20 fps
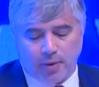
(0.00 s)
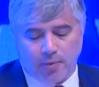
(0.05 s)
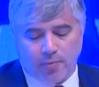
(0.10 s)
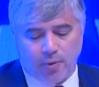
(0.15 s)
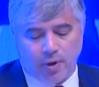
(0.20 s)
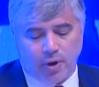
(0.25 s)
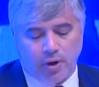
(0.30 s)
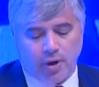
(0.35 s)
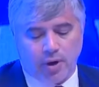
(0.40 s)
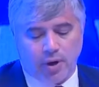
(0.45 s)

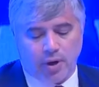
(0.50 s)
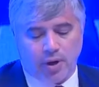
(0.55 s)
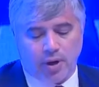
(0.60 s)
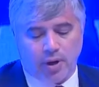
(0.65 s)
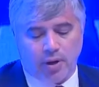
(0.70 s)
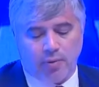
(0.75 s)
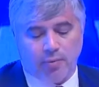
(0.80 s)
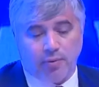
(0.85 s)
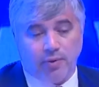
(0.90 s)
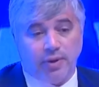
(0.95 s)
Work
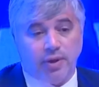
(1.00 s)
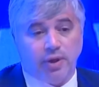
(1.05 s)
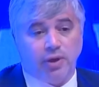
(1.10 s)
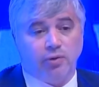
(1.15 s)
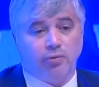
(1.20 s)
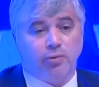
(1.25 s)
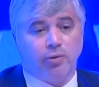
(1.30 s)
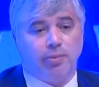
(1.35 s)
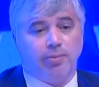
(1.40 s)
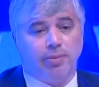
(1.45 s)
with the
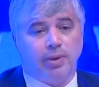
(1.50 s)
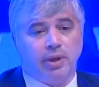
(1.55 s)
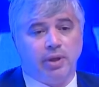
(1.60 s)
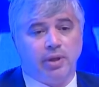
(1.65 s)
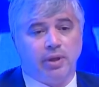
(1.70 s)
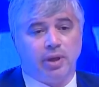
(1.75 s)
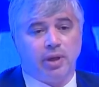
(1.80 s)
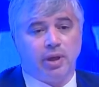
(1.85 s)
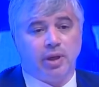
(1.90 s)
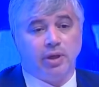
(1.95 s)

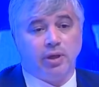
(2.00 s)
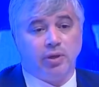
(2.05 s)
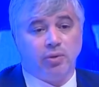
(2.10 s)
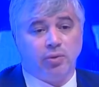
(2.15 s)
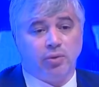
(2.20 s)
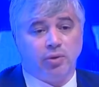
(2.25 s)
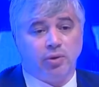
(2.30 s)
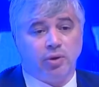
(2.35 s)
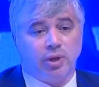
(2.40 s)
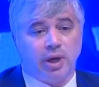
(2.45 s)

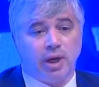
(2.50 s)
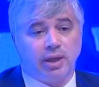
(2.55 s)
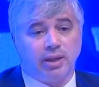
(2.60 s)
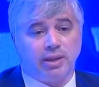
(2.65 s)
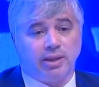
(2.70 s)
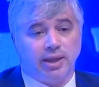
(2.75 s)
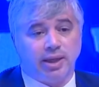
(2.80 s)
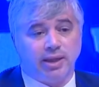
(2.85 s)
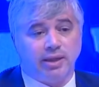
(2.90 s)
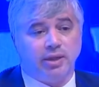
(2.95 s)
United
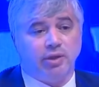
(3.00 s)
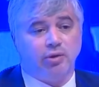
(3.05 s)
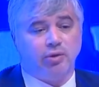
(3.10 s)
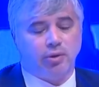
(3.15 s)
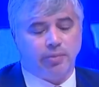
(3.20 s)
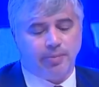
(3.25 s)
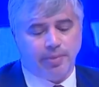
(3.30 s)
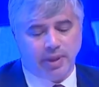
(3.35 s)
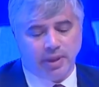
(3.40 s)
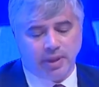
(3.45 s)
States
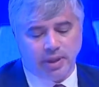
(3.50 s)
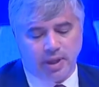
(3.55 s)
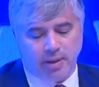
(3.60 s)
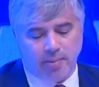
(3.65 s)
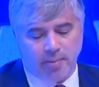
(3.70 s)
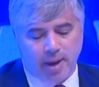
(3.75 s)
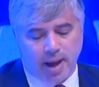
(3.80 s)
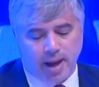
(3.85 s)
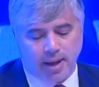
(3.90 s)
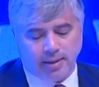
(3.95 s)
European
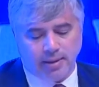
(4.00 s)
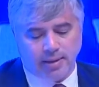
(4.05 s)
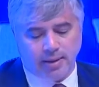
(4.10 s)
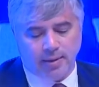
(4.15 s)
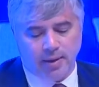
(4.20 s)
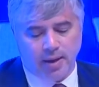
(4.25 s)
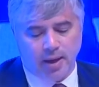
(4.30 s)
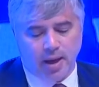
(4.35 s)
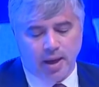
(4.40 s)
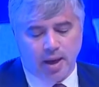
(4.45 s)
Command
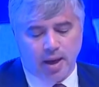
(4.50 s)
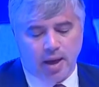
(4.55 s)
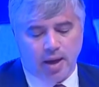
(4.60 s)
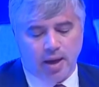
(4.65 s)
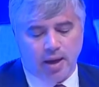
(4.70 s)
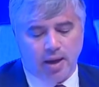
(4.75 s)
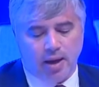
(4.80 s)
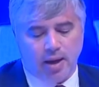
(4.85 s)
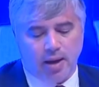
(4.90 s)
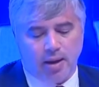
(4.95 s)

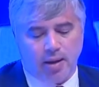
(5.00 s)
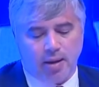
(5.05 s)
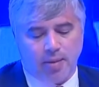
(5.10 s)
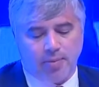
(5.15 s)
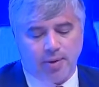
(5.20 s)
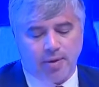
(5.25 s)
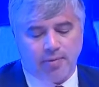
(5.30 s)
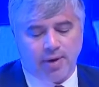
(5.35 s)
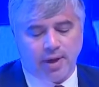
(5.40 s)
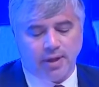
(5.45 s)

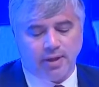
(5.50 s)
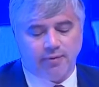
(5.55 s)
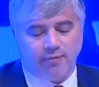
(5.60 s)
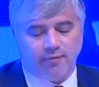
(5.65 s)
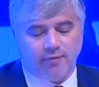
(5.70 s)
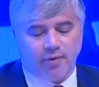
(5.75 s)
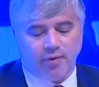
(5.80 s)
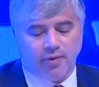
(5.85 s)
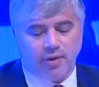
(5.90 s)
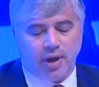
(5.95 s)
provided
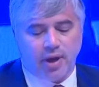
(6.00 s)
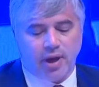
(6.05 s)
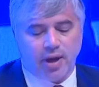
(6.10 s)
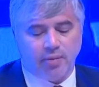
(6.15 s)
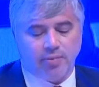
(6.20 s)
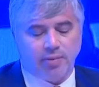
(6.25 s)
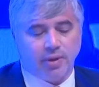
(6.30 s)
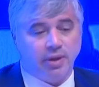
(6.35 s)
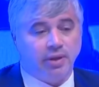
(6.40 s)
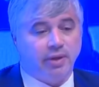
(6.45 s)
further
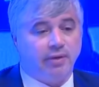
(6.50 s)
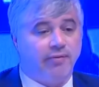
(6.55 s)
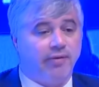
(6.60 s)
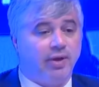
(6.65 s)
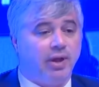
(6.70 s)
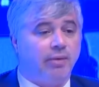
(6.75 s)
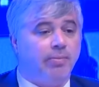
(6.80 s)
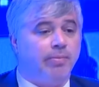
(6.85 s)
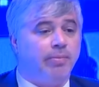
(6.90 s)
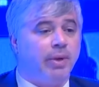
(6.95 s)
help in
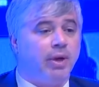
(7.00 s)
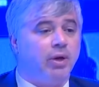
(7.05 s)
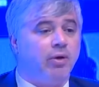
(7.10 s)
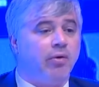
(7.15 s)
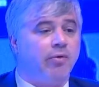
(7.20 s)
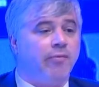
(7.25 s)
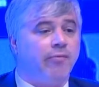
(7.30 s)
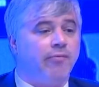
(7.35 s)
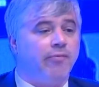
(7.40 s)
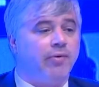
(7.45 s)
developing
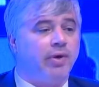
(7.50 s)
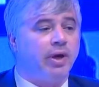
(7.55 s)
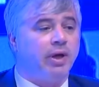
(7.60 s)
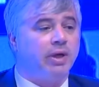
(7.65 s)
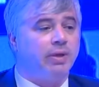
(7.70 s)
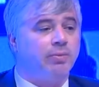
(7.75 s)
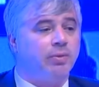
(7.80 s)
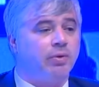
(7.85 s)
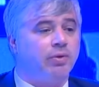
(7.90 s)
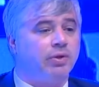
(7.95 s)
of
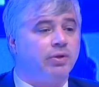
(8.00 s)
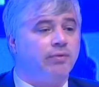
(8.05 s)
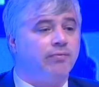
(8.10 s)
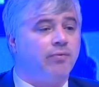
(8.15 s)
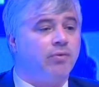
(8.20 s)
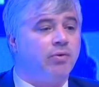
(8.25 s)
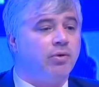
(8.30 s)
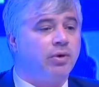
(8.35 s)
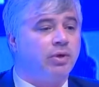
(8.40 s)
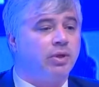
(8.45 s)
explosive
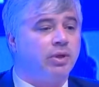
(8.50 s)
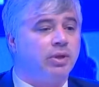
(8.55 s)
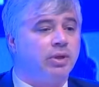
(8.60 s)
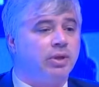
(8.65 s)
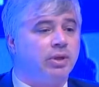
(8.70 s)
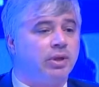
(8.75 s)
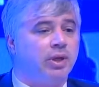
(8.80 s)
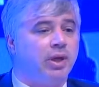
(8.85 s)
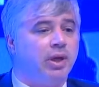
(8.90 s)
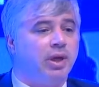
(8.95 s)

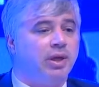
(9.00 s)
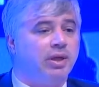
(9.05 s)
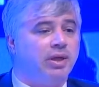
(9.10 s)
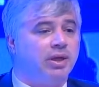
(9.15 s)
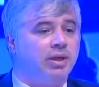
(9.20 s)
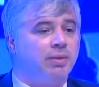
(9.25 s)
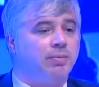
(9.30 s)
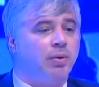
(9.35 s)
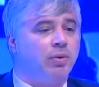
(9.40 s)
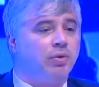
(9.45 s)
ordnance
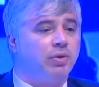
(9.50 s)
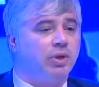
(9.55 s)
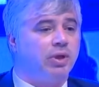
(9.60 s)
disposal